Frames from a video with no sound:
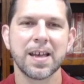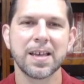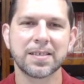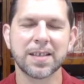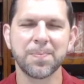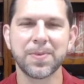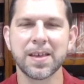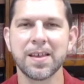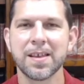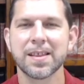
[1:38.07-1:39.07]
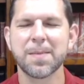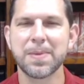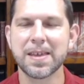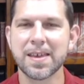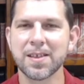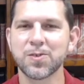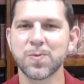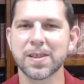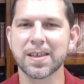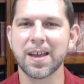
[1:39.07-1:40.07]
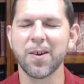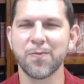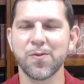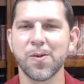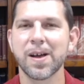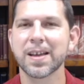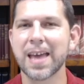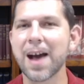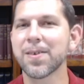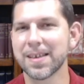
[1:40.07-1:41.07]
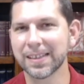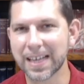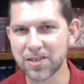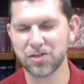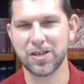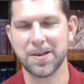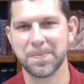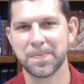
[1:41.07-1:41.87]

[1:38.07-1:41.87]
is something that begins with careful calculation.